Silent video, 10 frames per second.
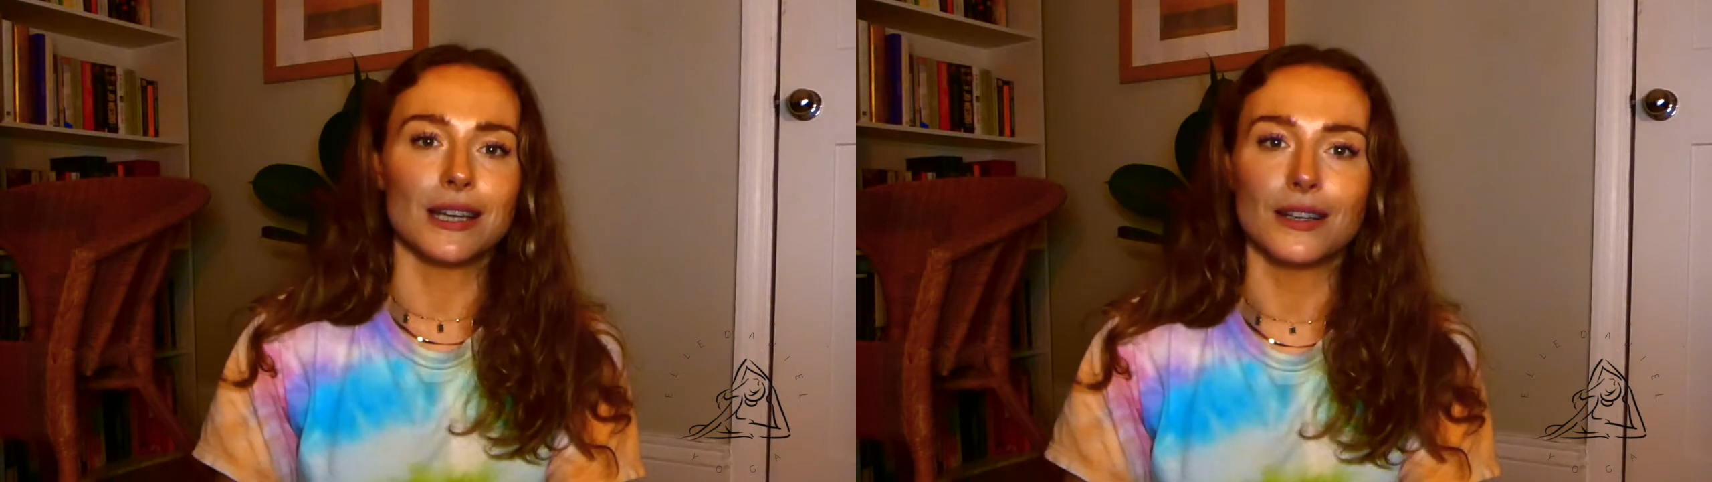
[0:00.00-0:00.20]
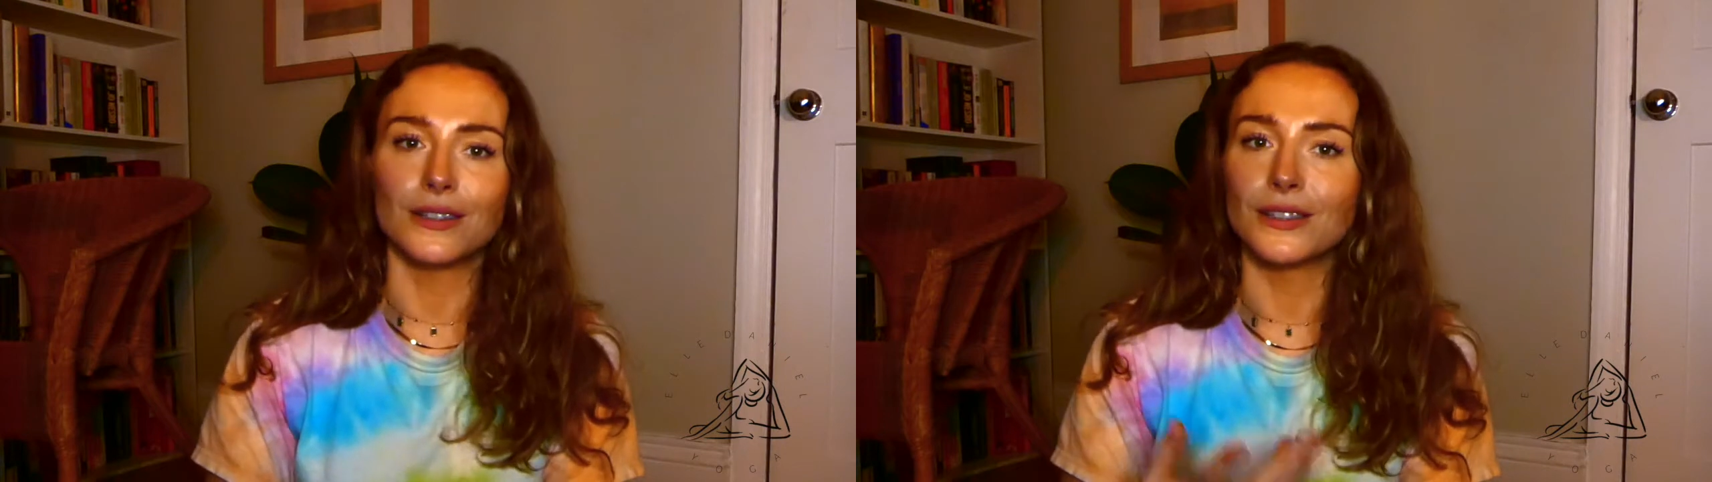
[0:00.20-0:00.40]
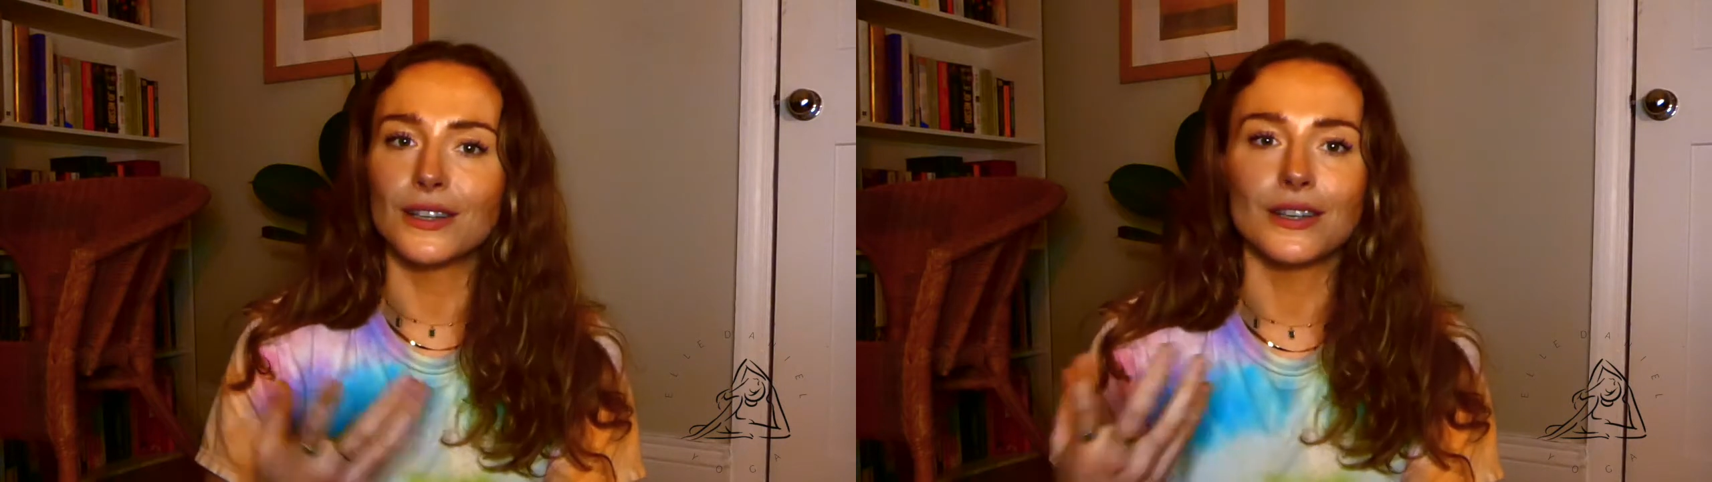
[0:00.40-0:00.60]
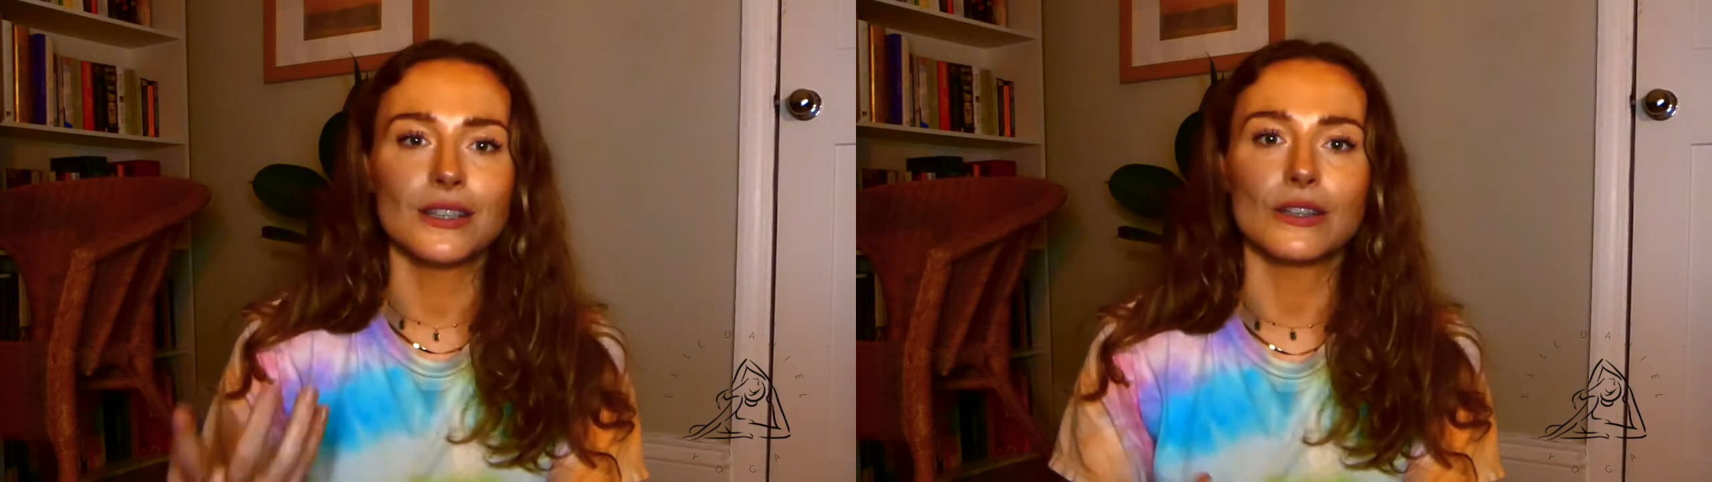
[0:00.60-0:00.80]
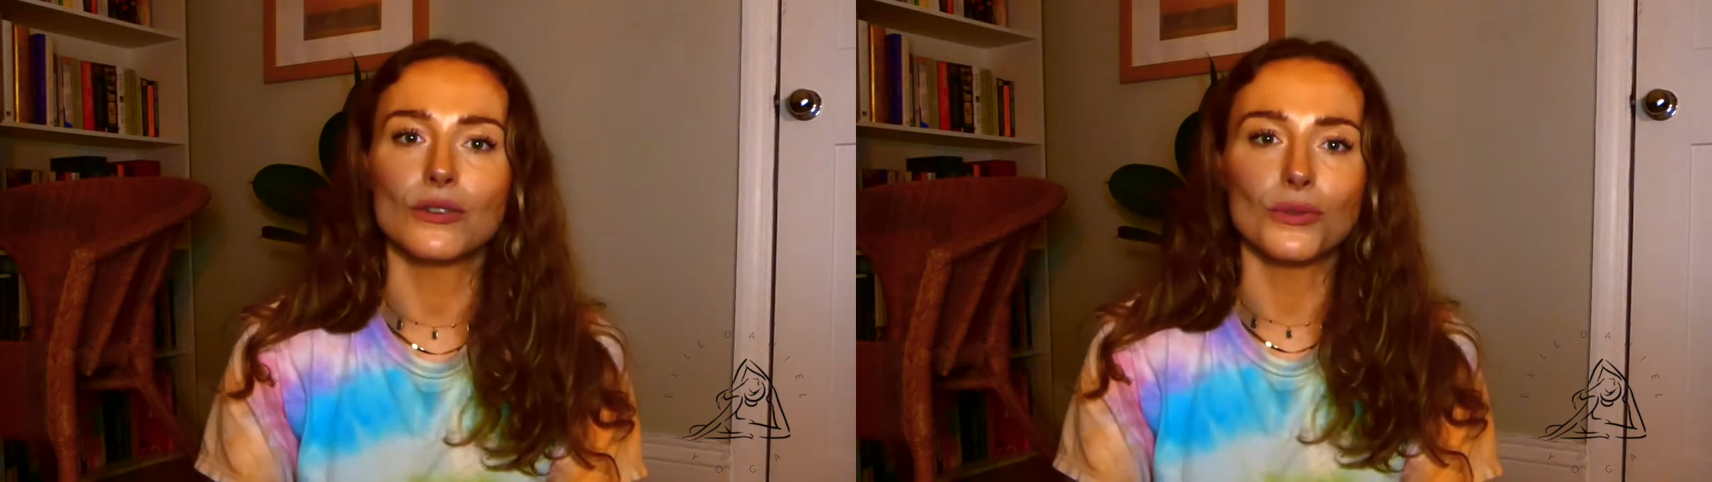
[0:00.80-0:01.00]

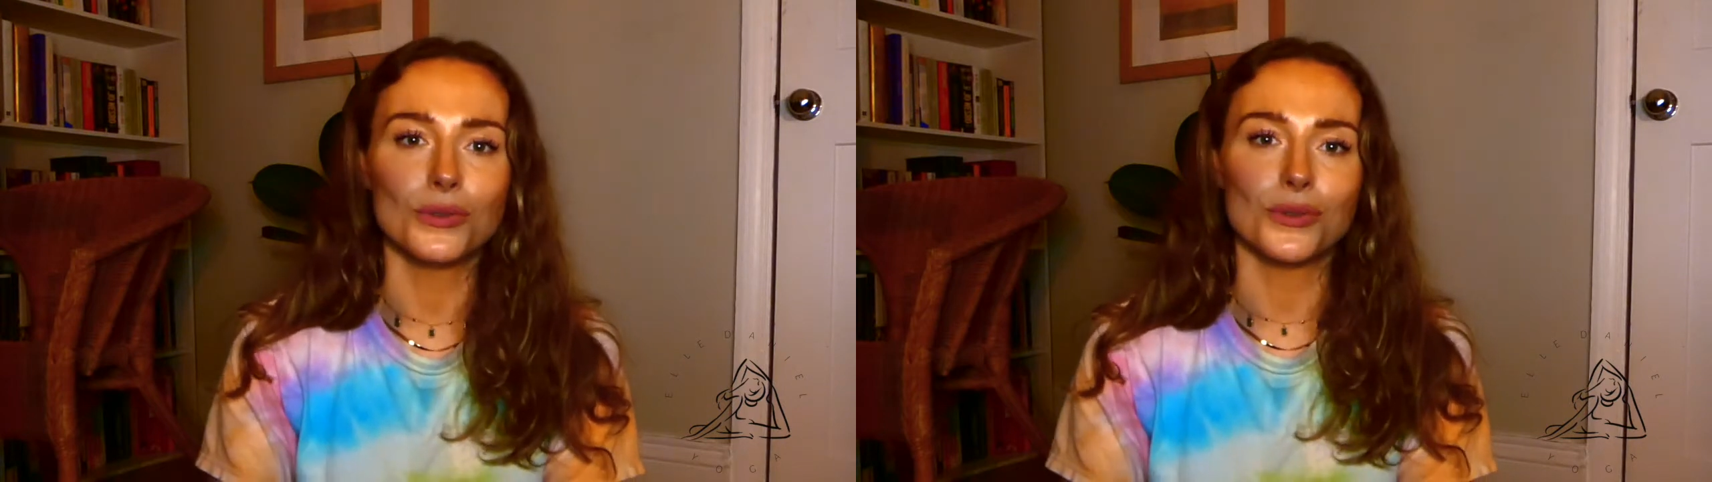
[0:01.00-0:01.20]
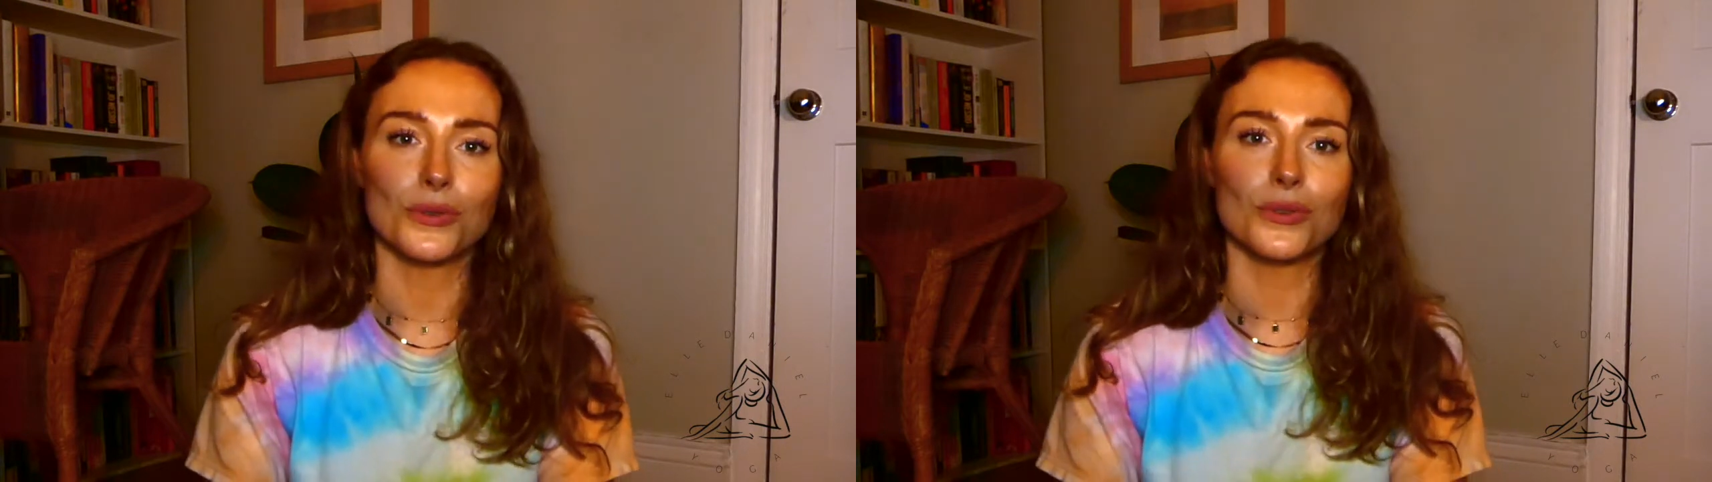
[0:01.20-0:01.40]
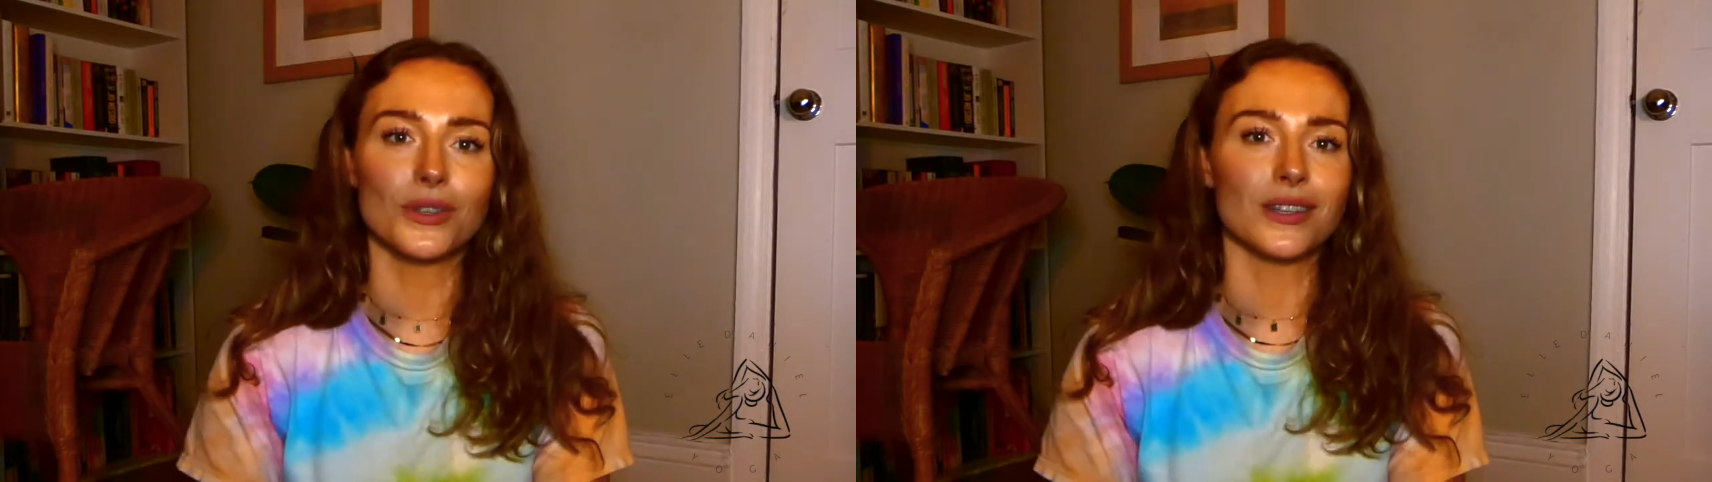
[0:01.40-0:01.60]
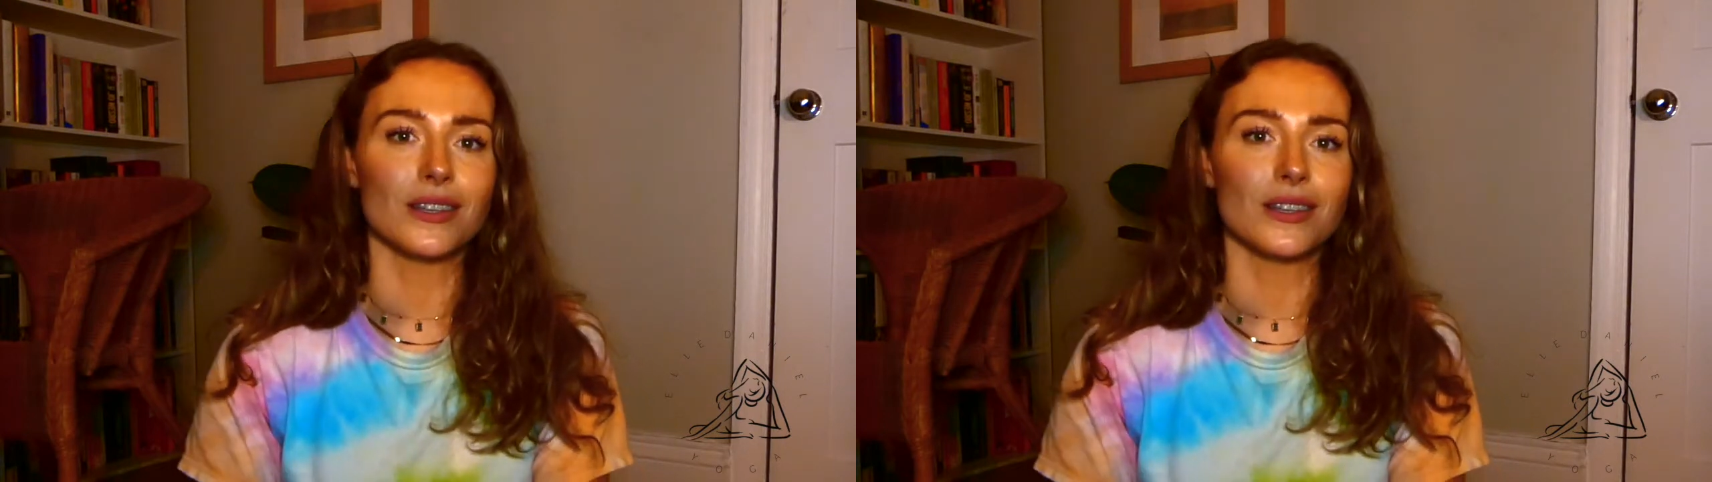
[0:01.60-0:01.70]
illness and all sorts